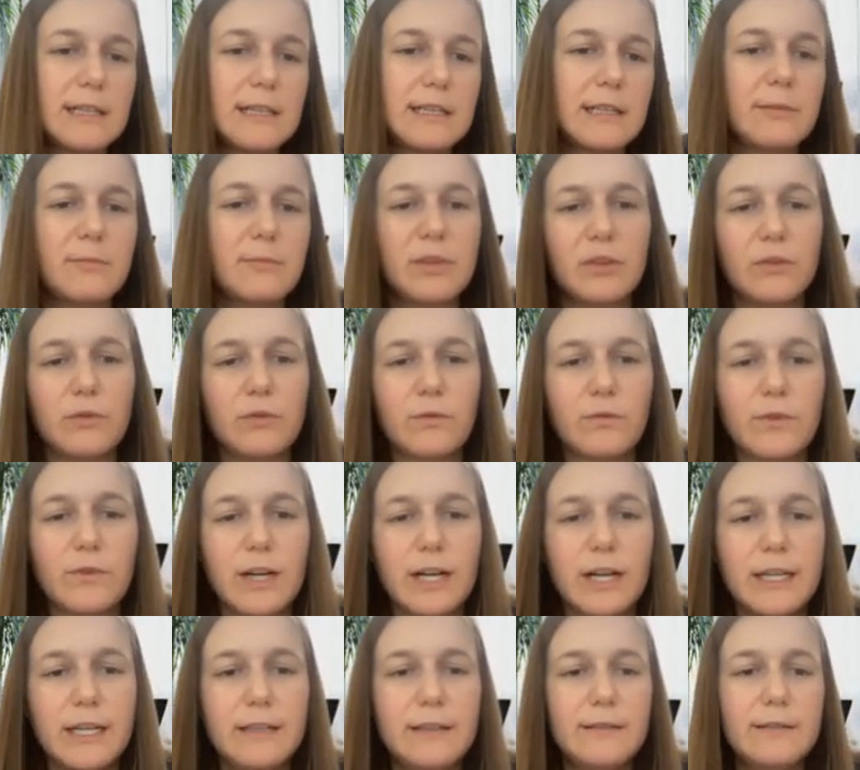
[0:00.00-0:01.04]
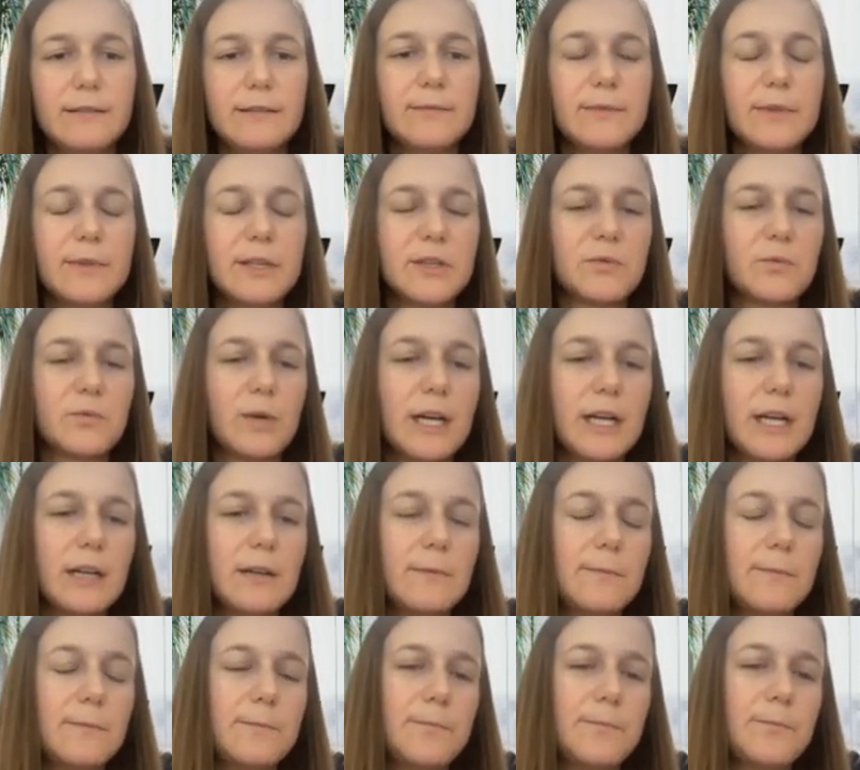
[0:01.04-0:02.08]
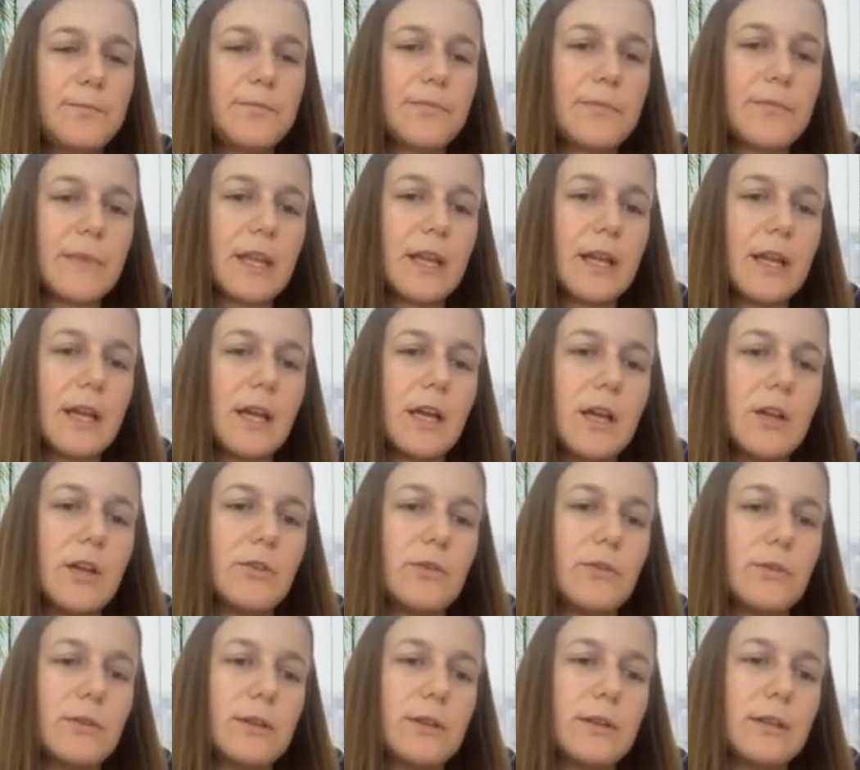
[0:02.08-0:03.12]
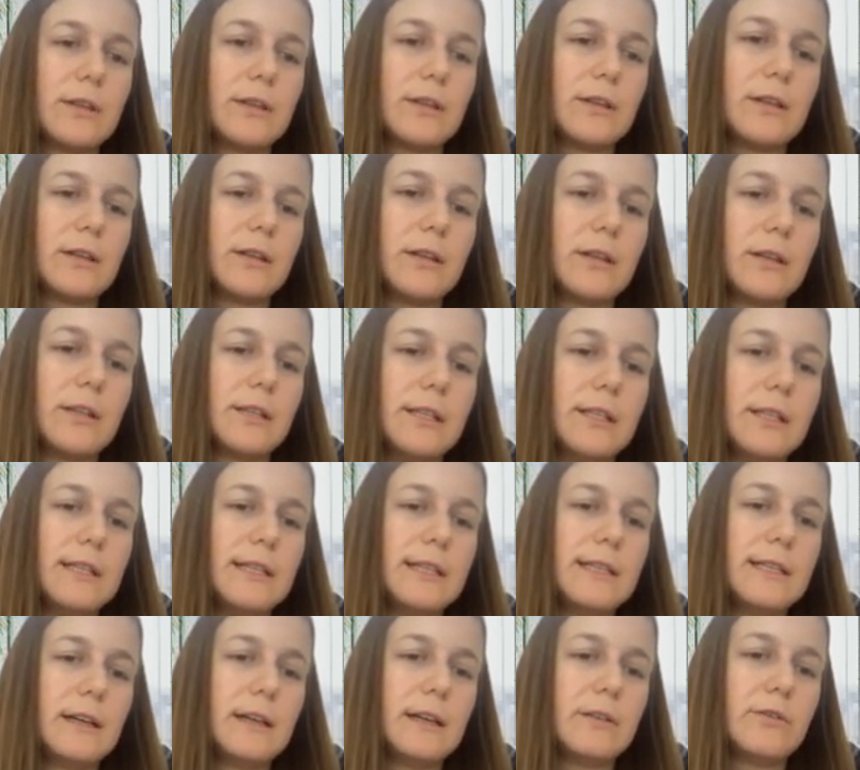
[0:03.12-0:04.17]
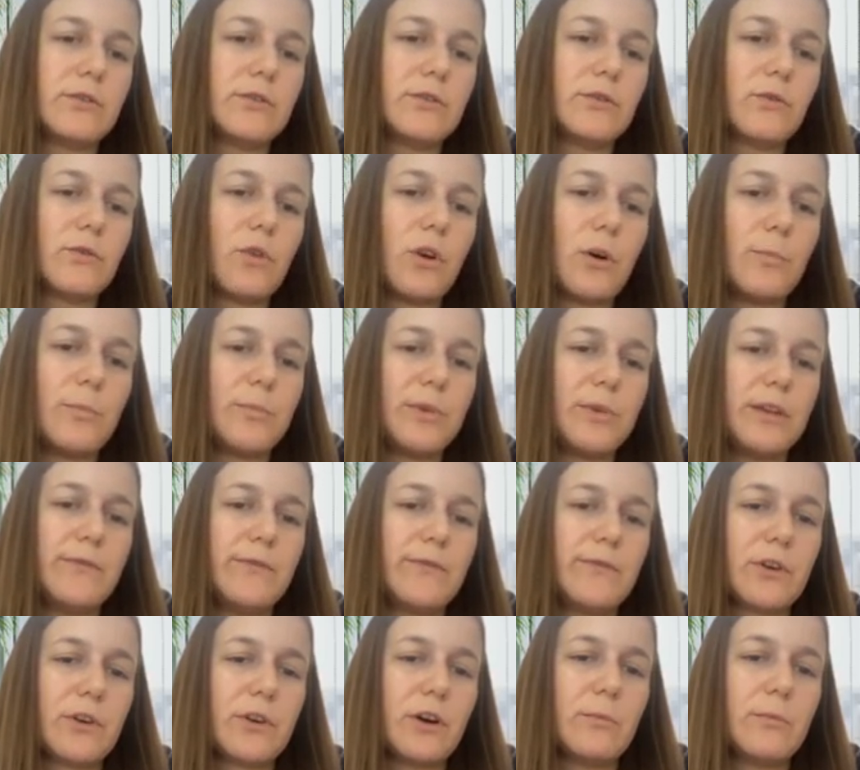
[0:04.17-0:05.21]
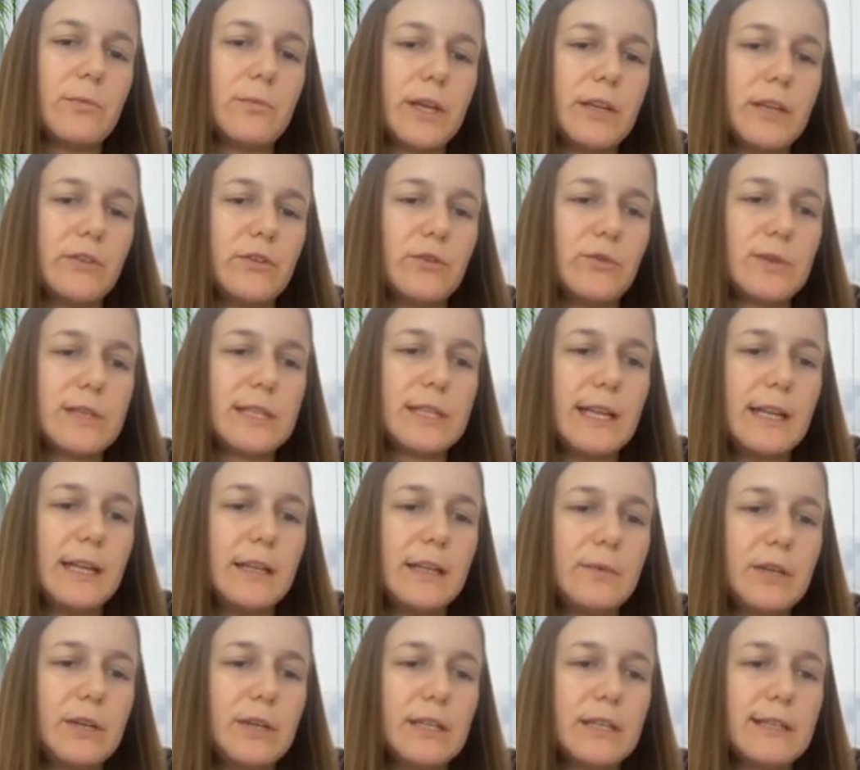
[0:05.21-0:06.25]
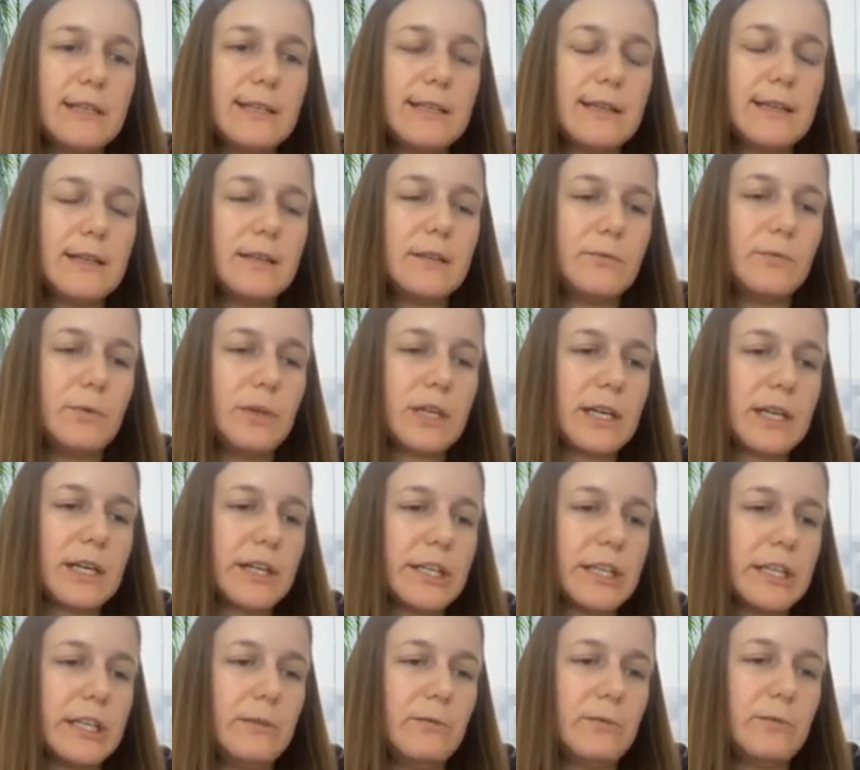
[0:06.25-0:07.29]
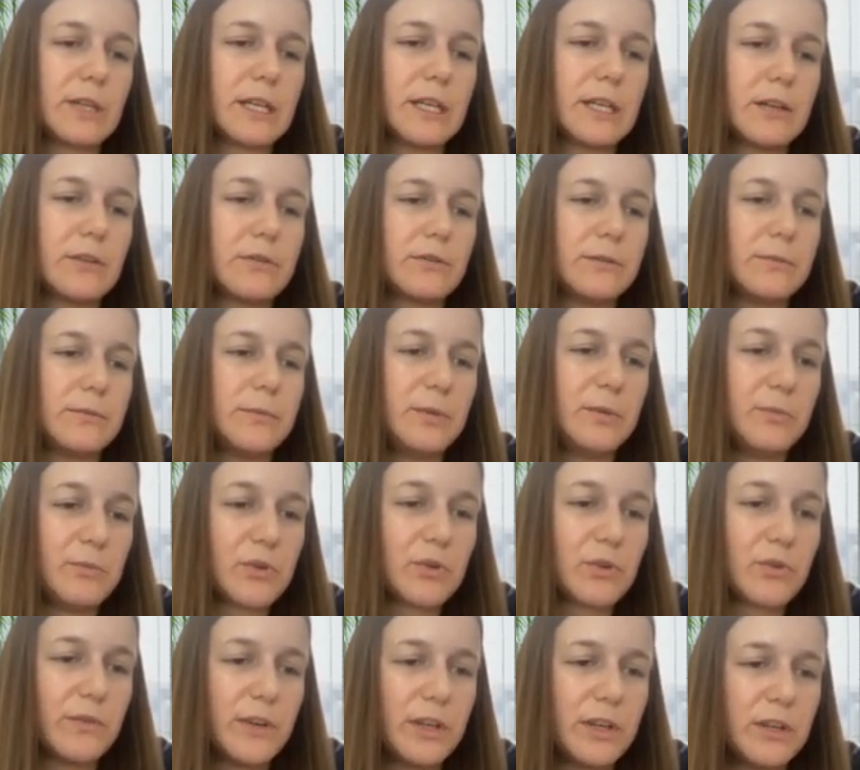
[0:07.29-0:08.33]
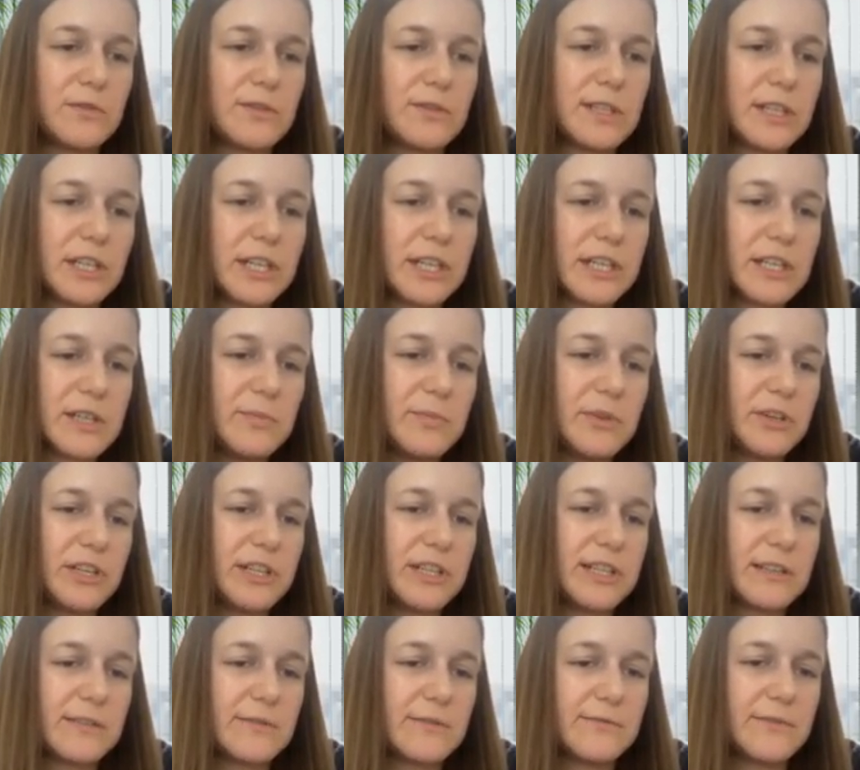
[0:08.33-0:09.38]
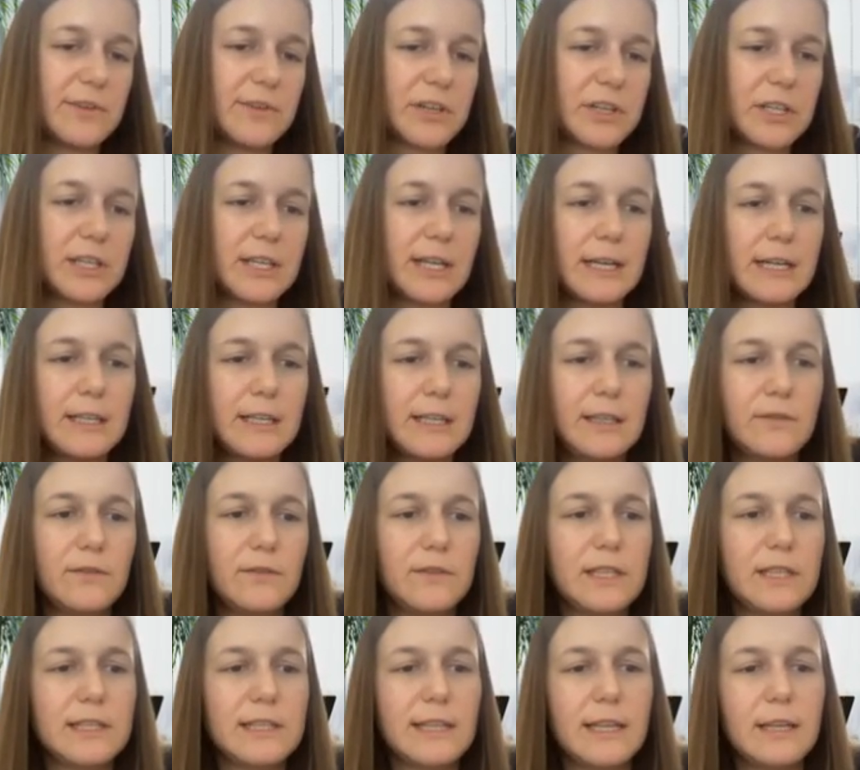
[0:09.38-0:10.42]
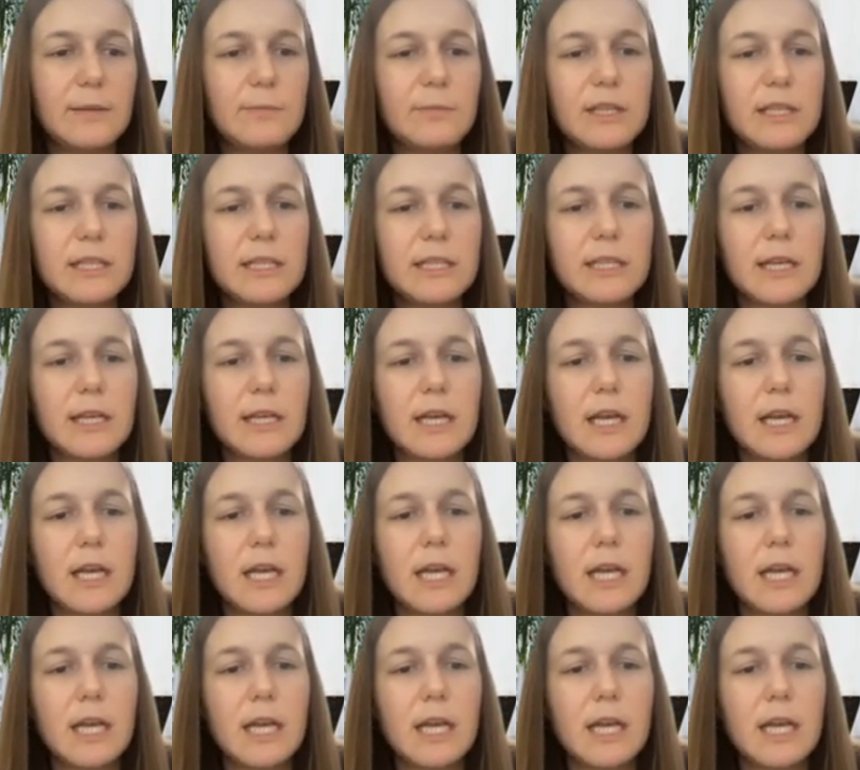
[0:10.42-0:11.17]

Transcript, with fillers: system and to write as well. Uh, this is done through copy from and to statements, and we are currently working on improving user experience and functionality of these statements.